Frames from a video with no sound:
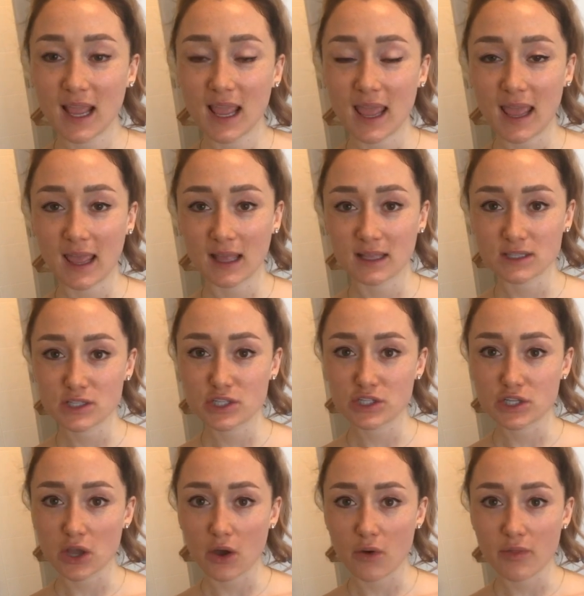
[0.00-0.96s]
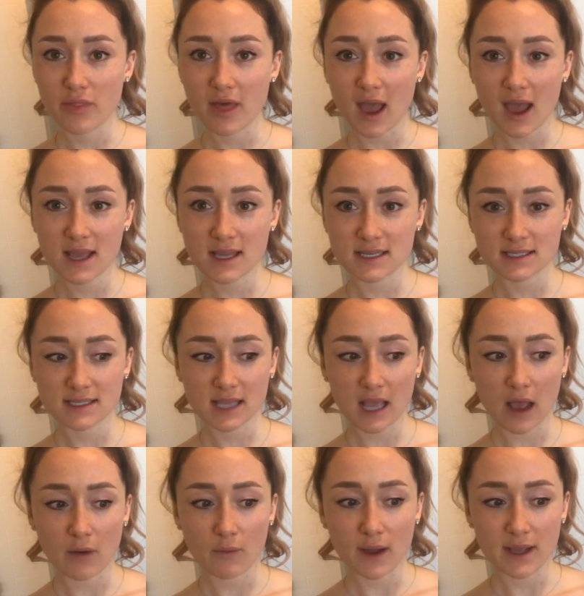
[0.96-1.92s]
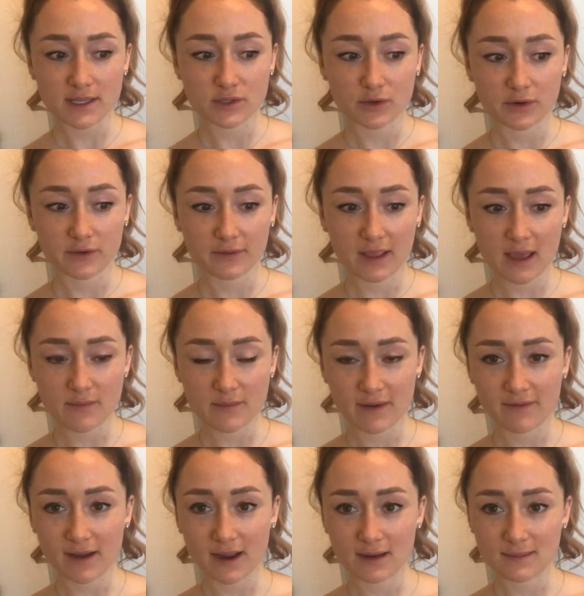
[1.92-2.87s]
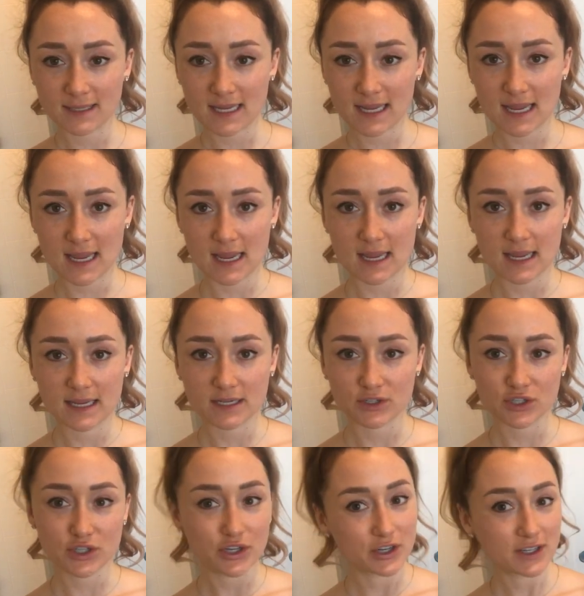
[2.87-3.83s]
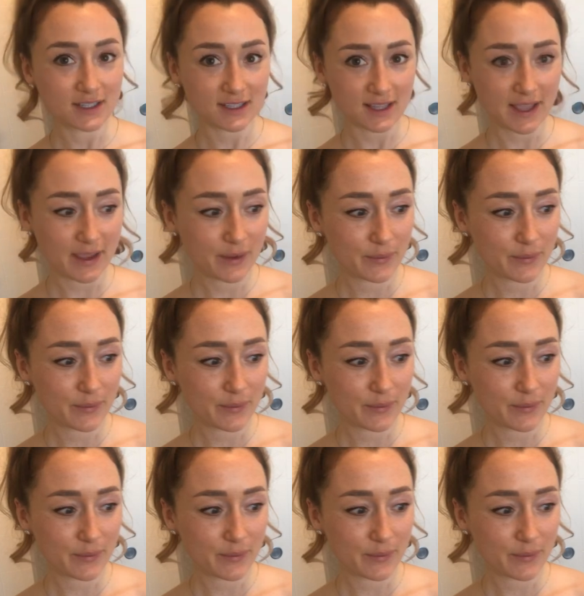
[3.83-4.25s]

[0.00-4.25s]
And so that is how I sort of get my vitamin E internally.